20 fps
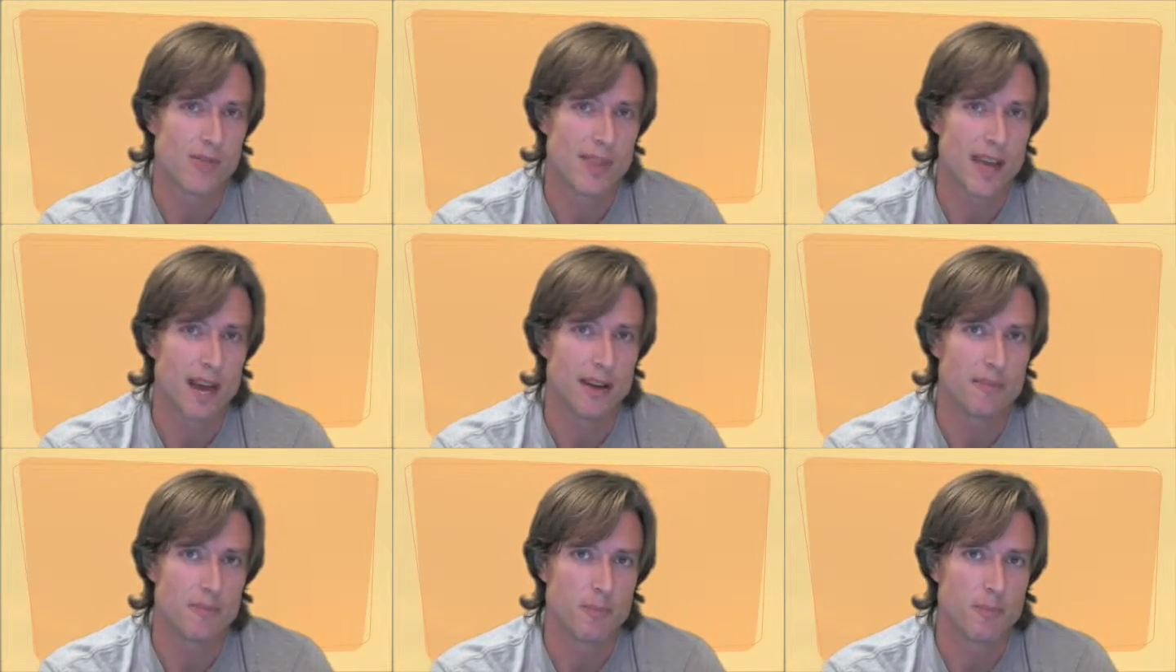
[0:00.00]

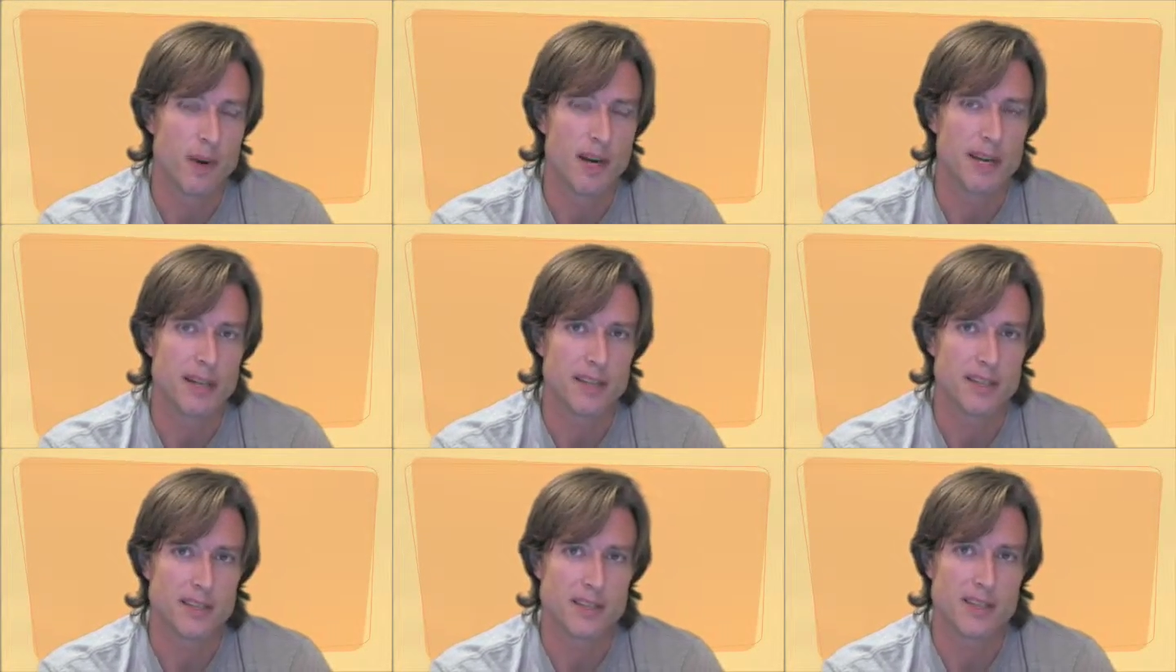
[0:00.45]
that
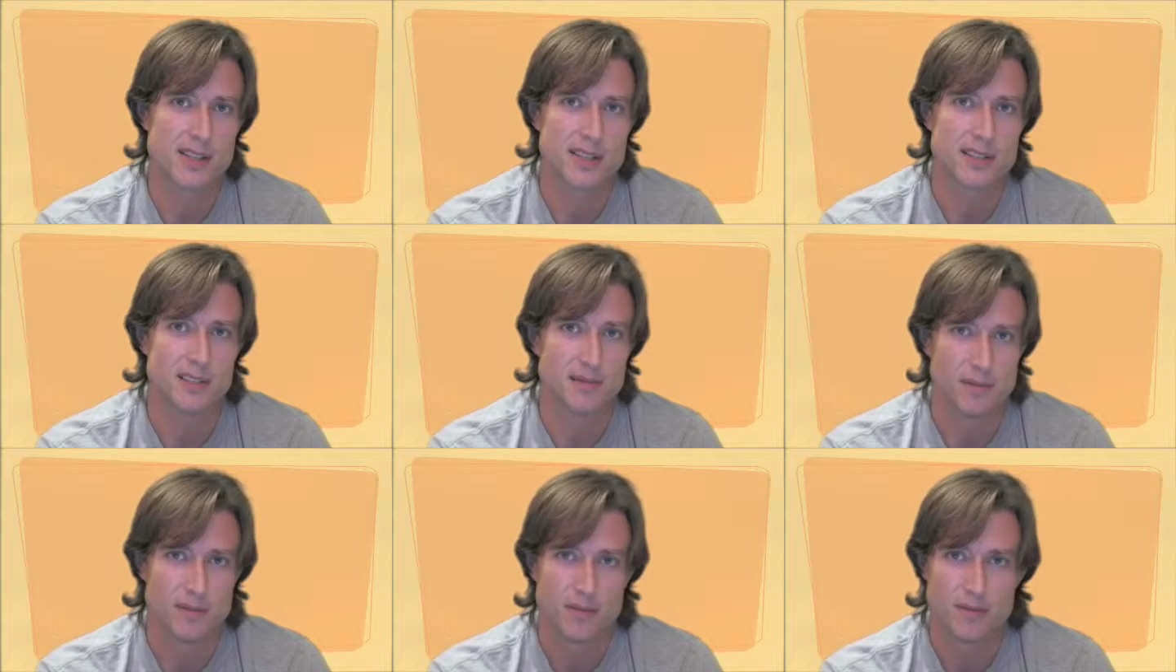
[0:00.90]
money is
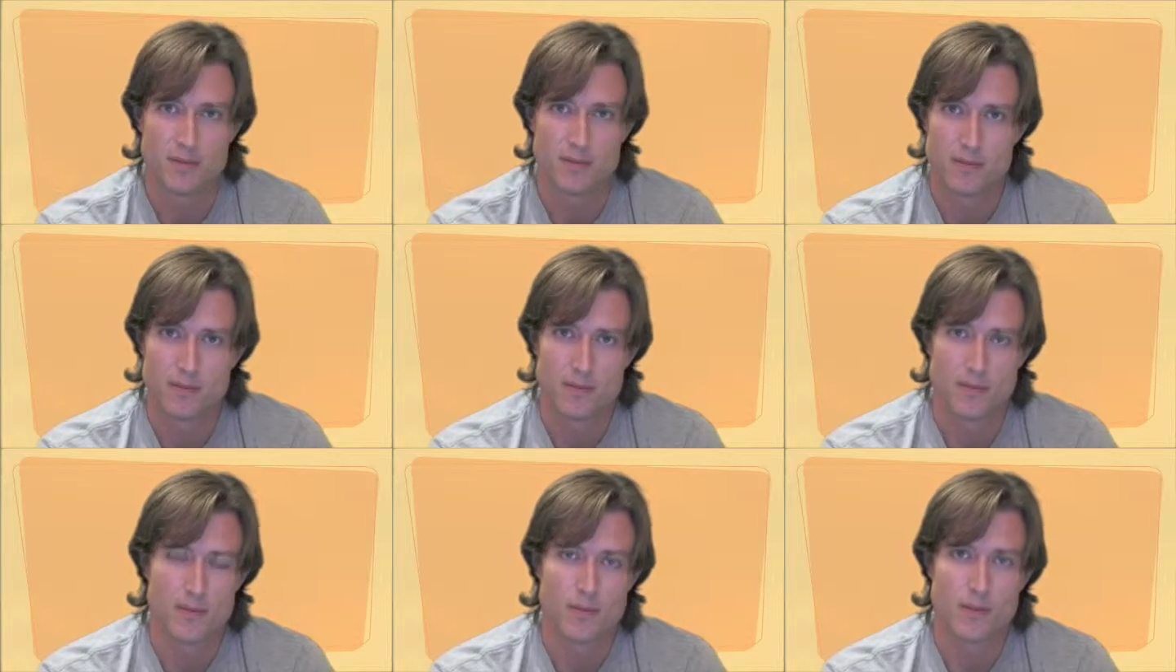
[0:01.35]
then
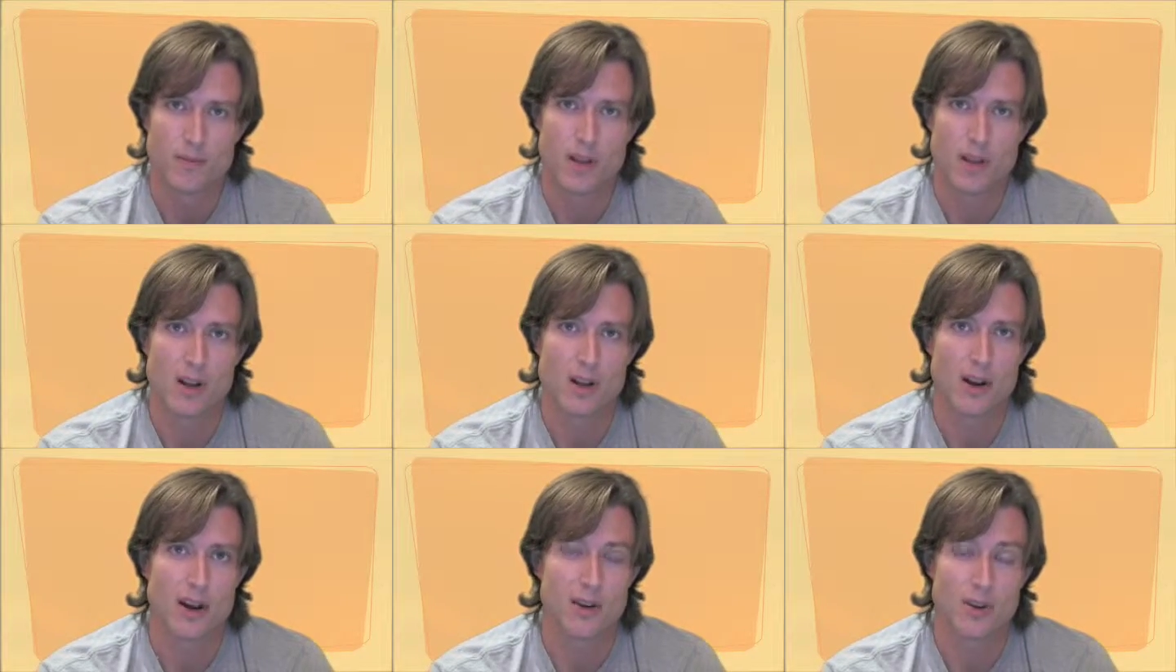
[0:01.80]

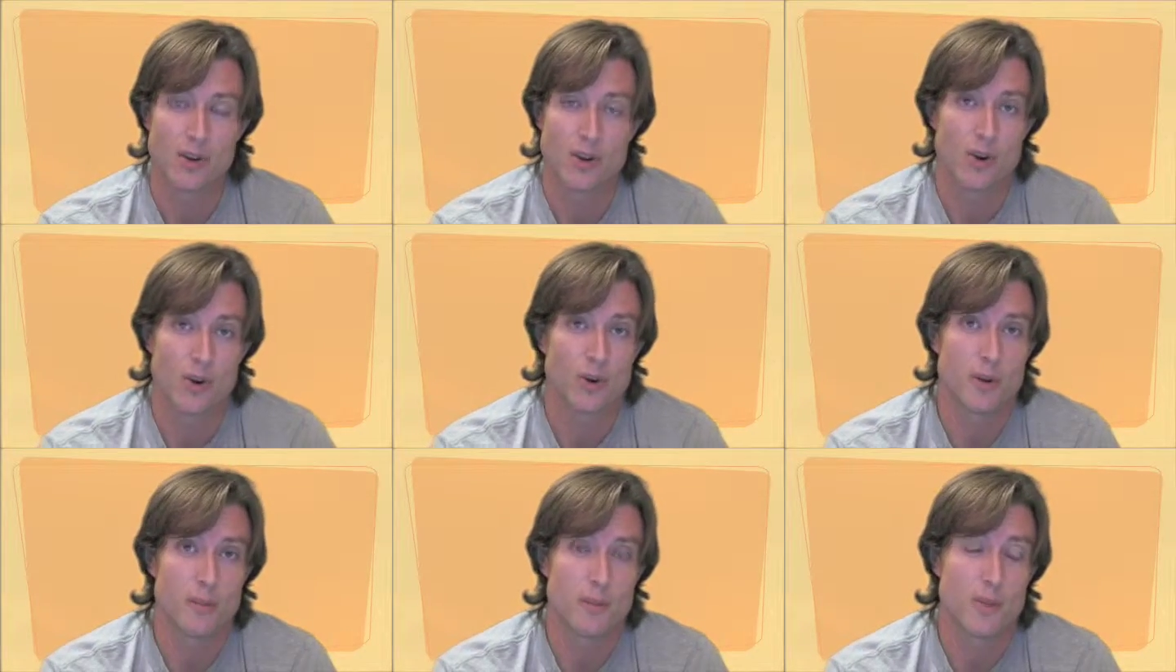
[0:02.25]

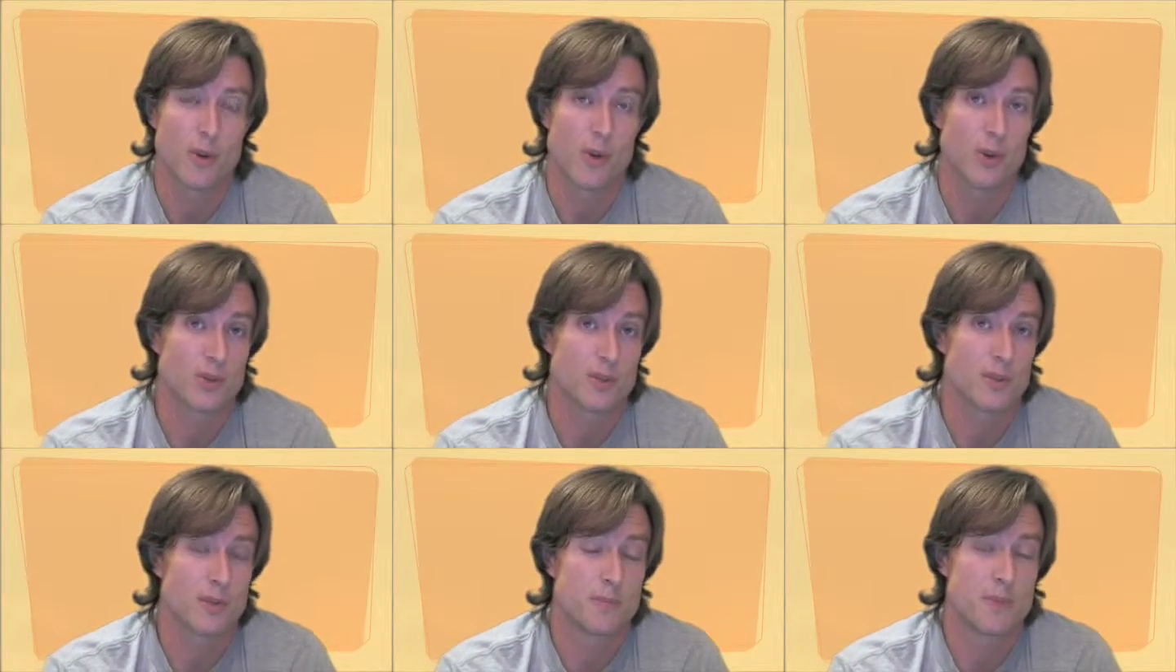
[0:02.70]

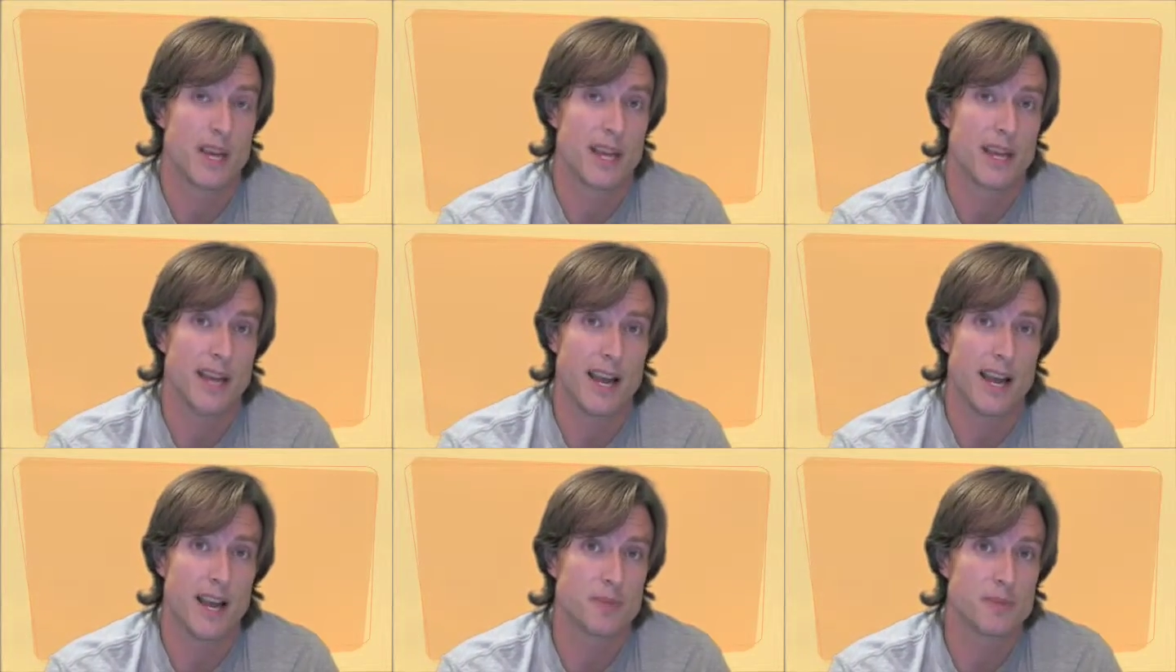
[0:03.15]
goes to
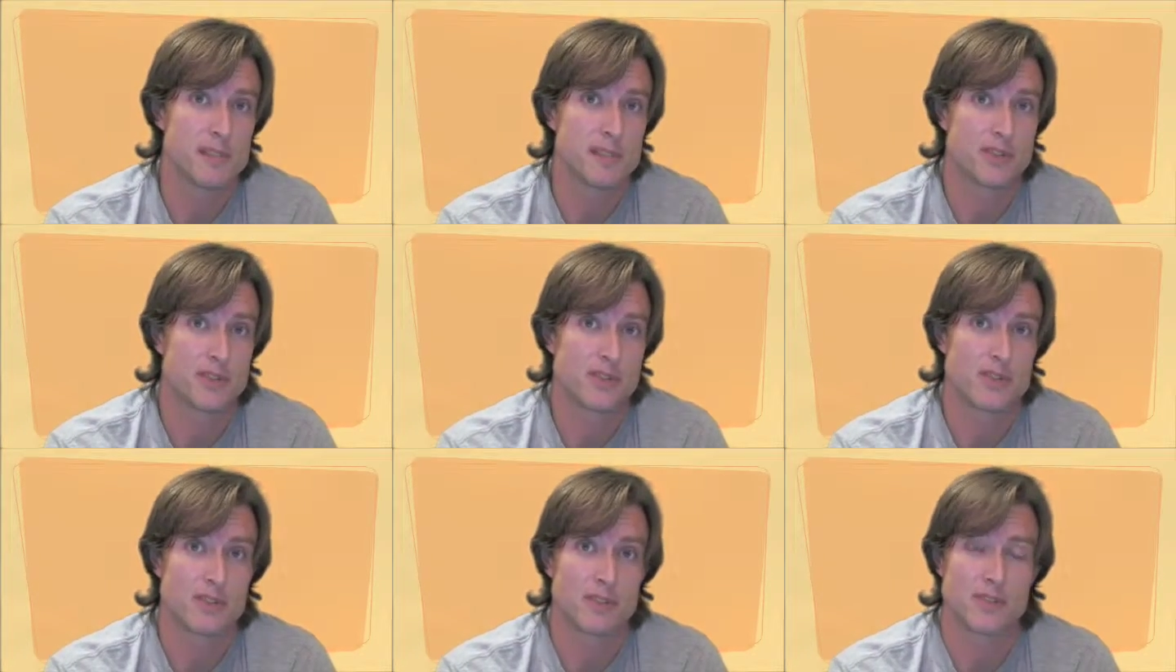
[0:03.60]
pay
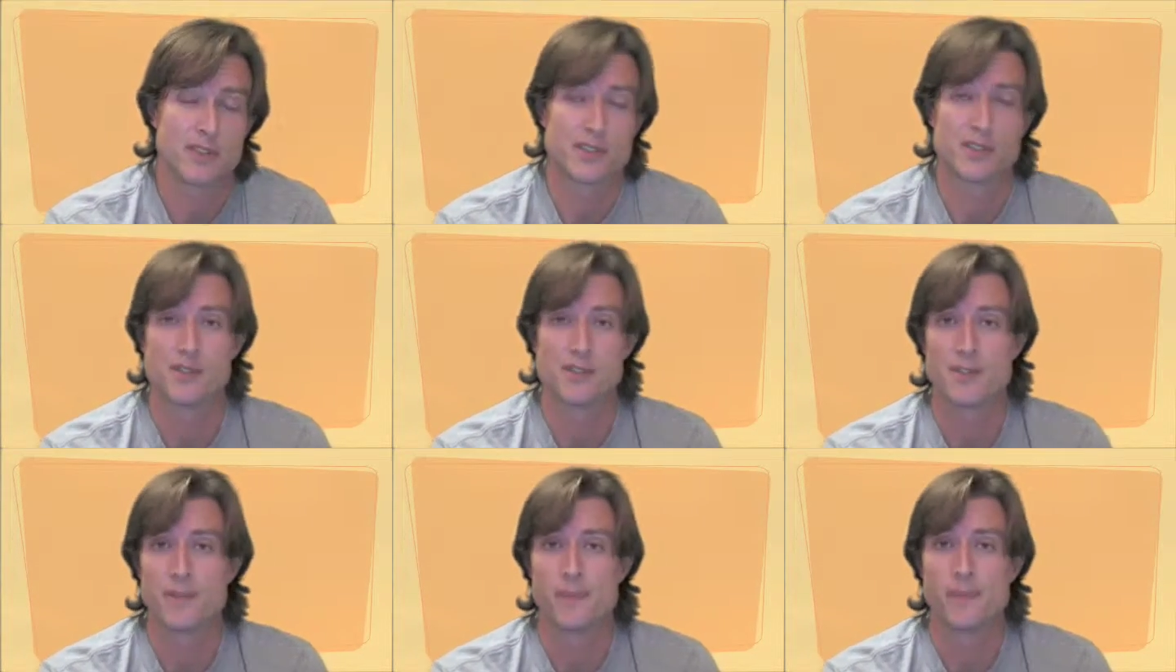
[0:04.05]
ambulance
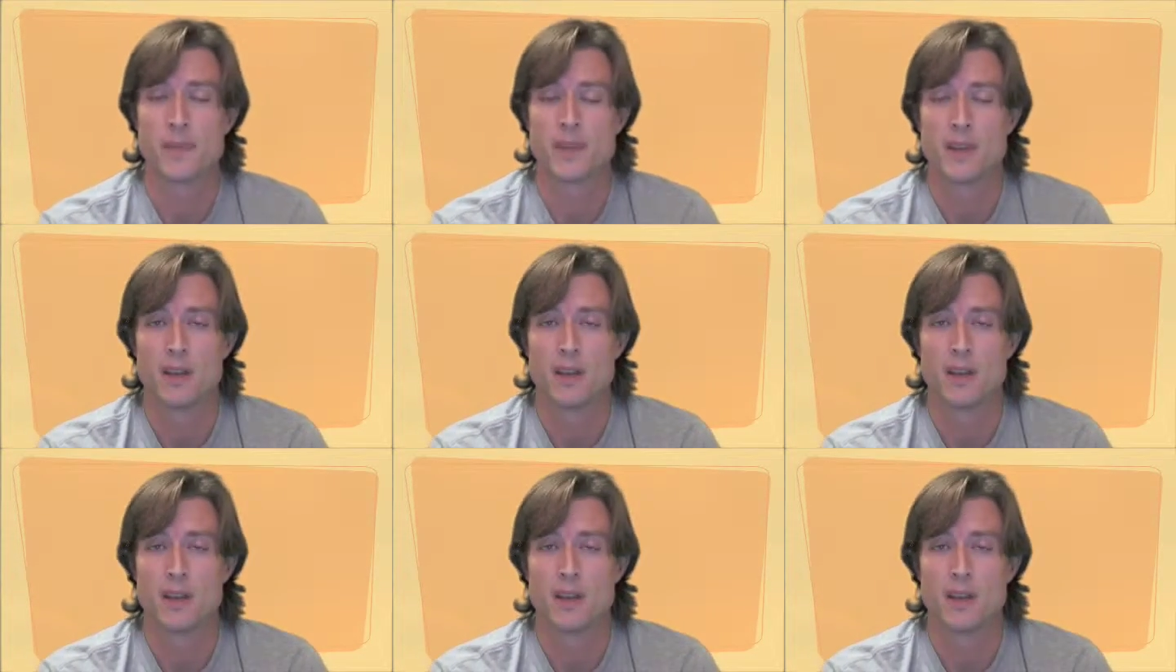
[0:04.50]
services.